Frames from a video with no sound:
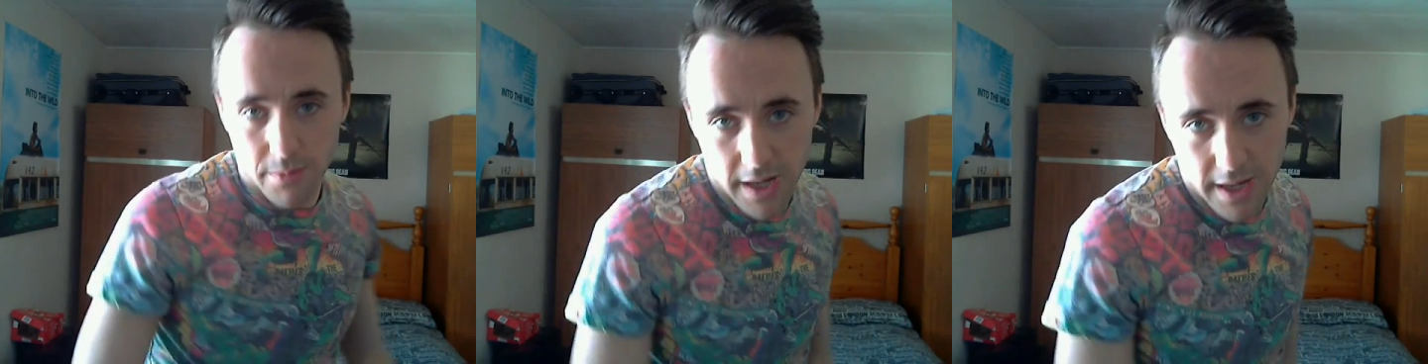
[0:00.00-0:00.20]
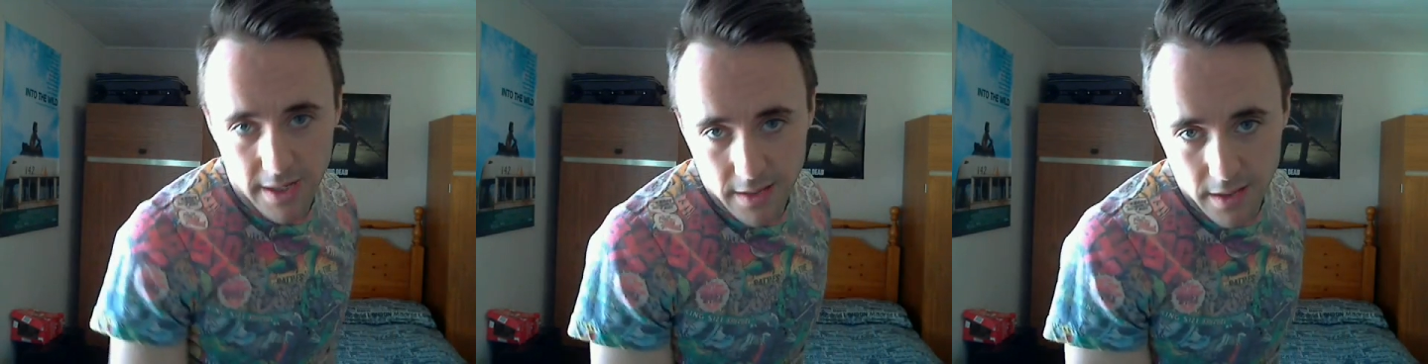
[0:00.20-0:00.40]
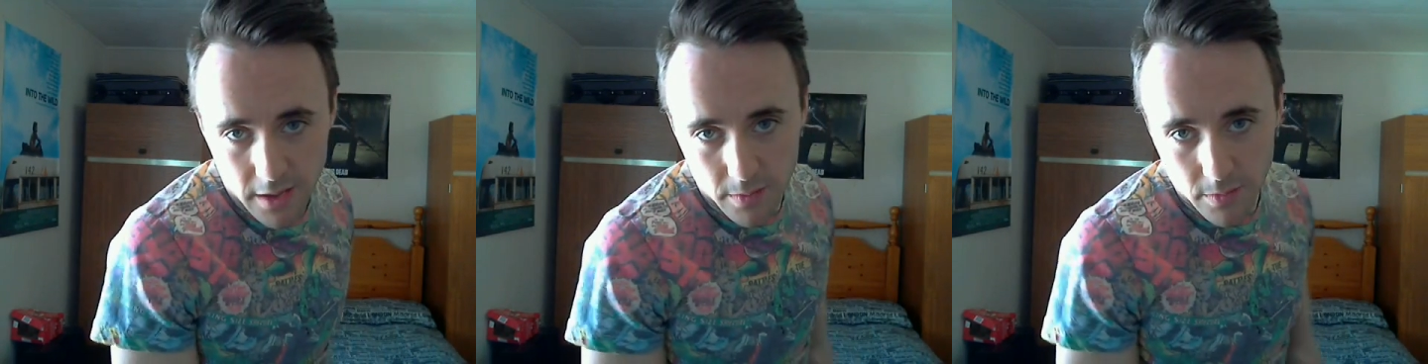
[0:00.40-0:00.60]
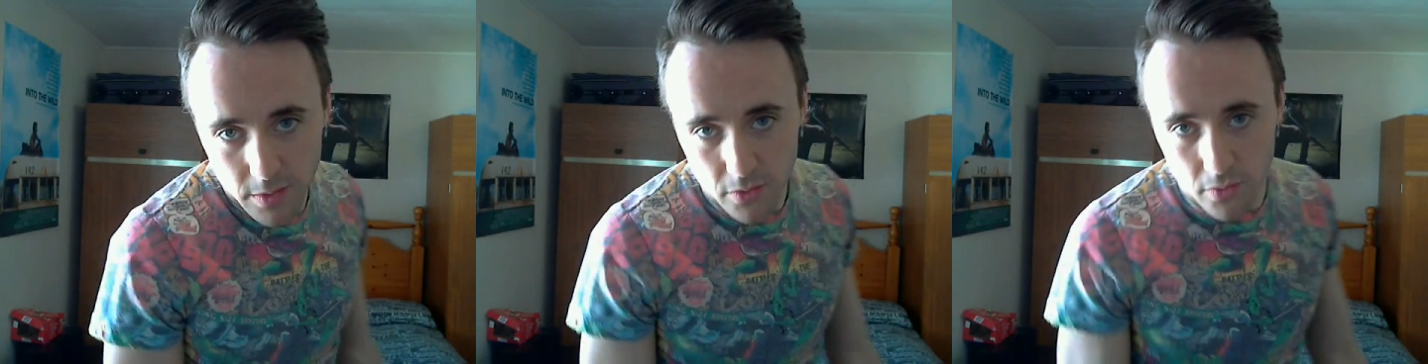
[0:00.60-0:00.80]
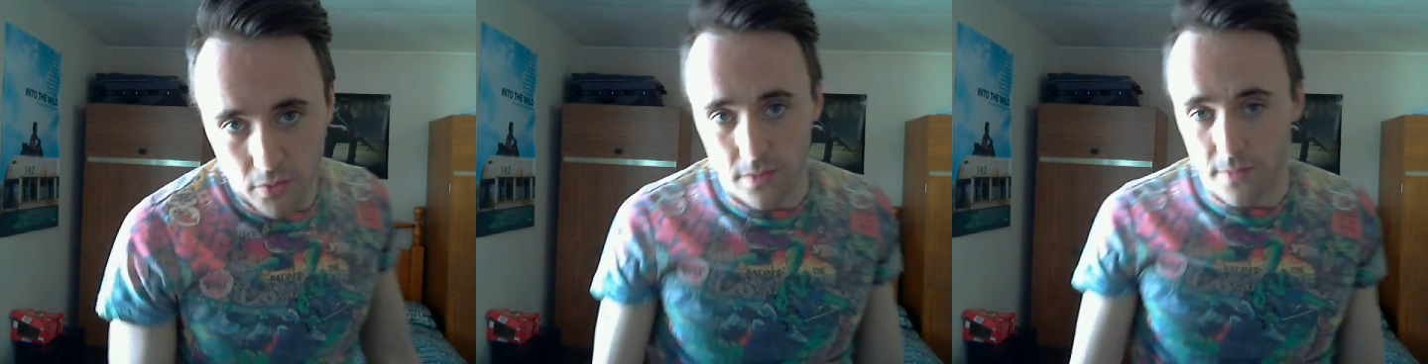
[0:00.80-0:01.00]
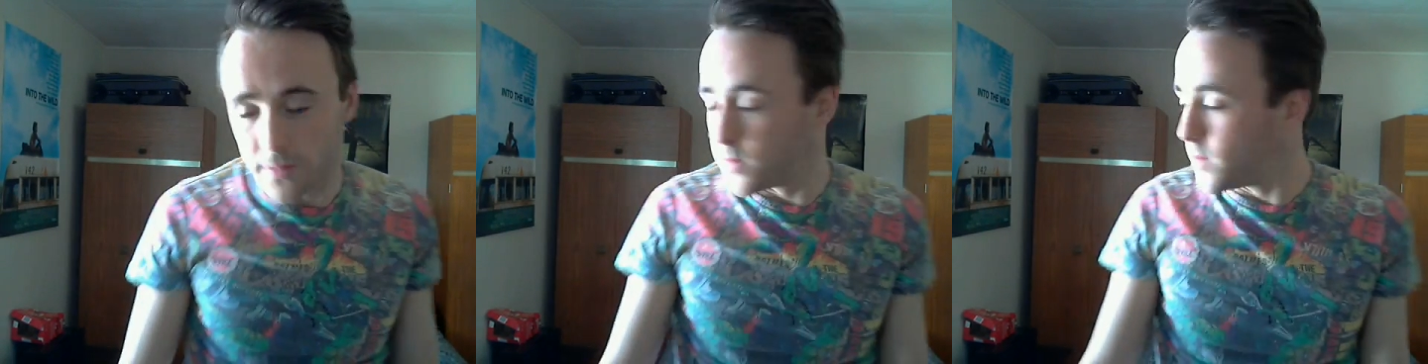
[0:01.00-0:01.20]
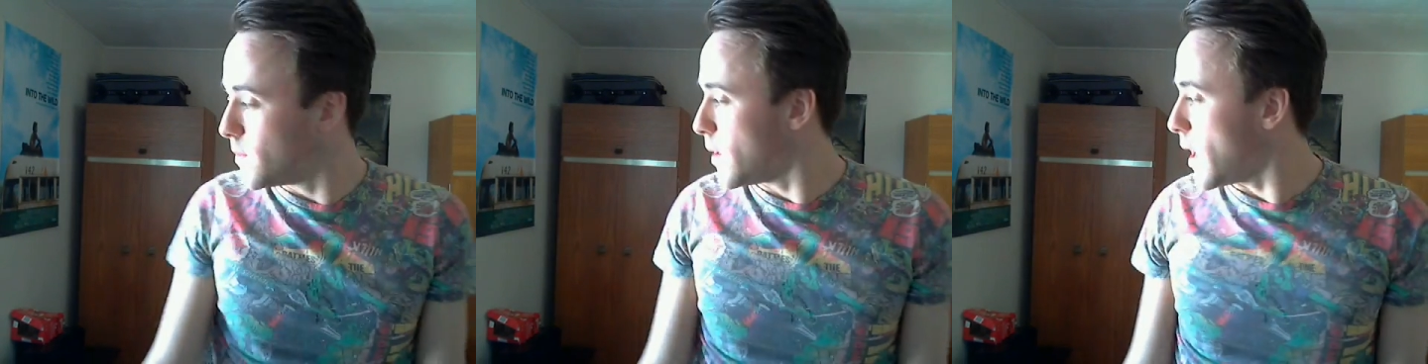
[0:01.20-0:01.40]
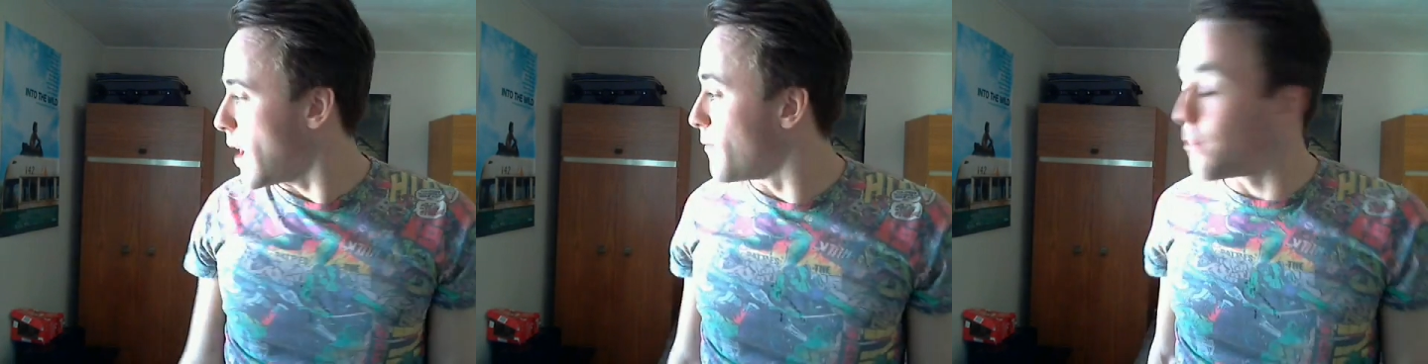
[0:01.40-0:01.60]
been acting up, so
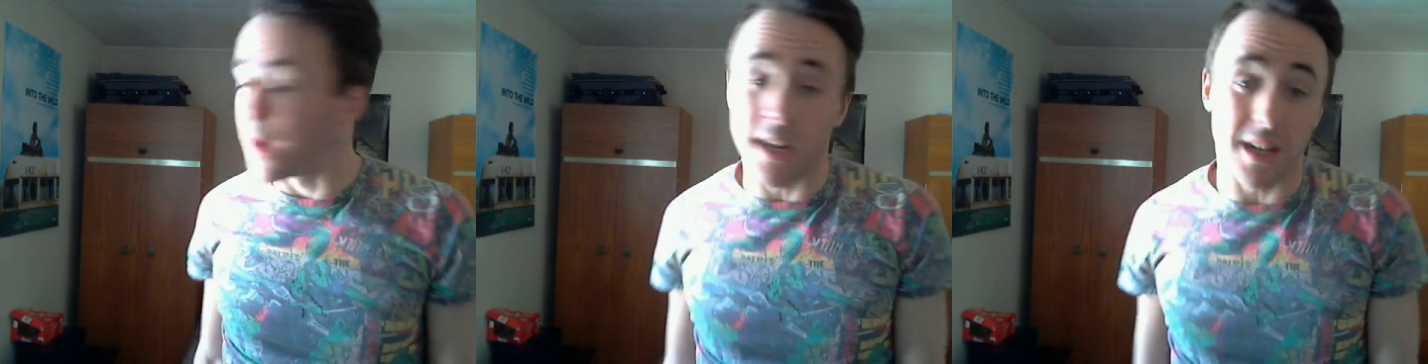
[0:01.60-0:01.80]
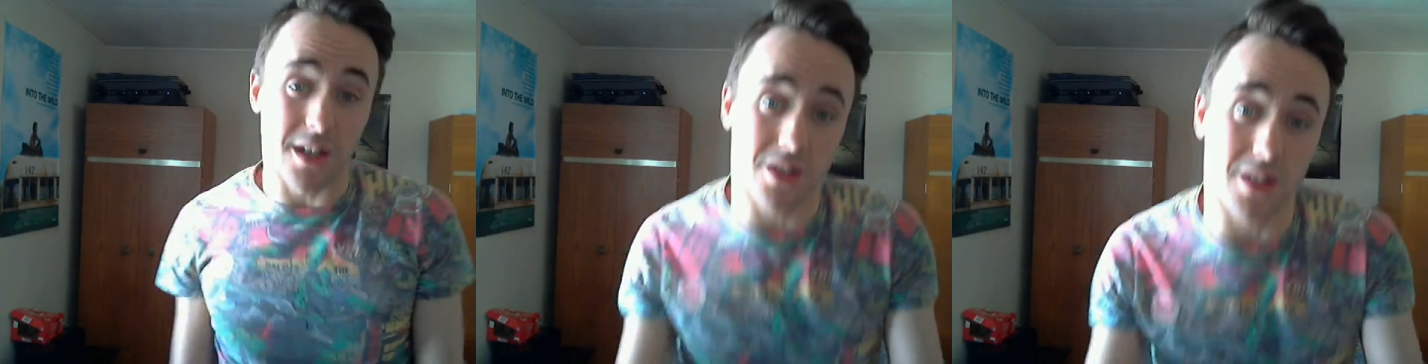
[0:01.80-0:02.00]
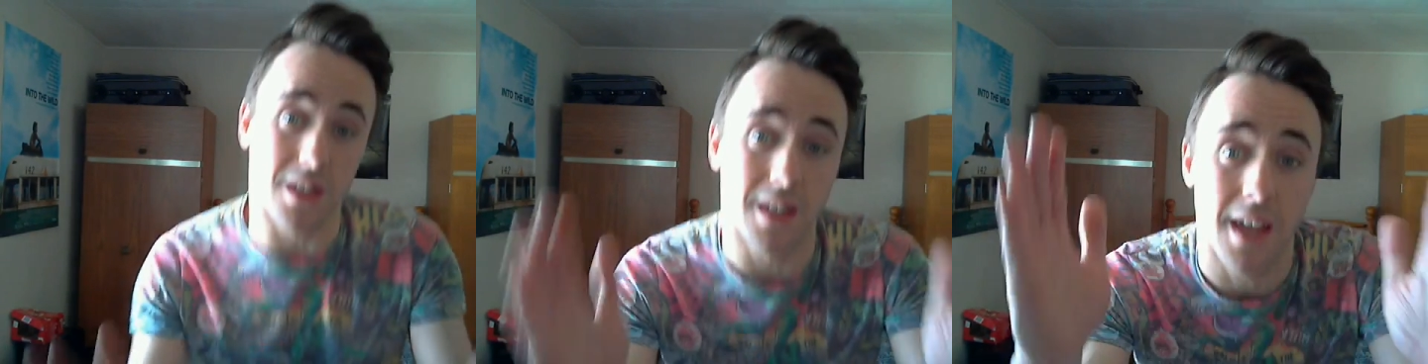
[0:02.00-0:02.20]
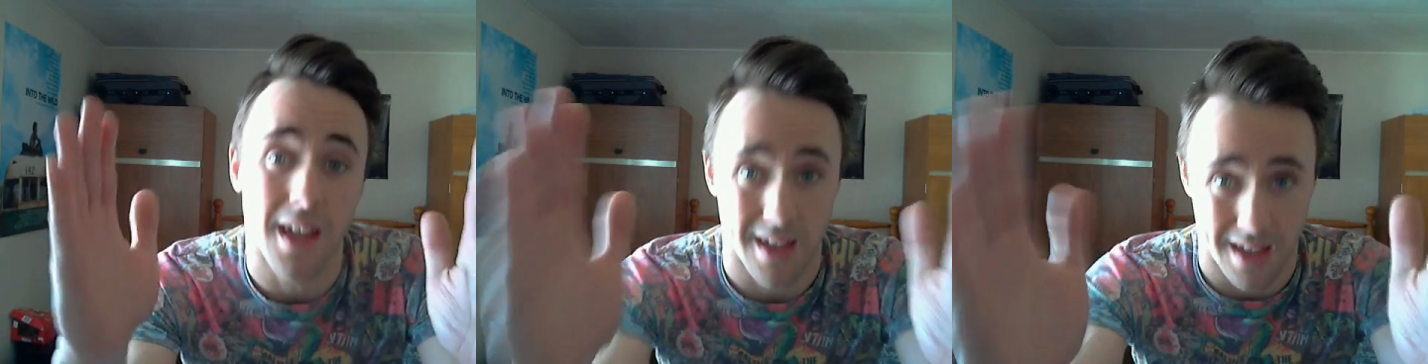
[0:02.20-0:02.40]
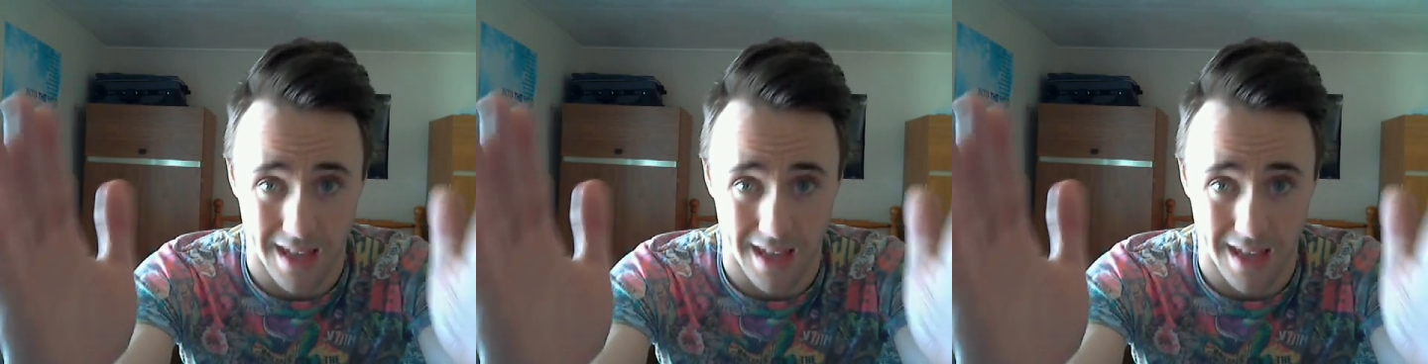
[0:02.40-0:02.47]
I've managed to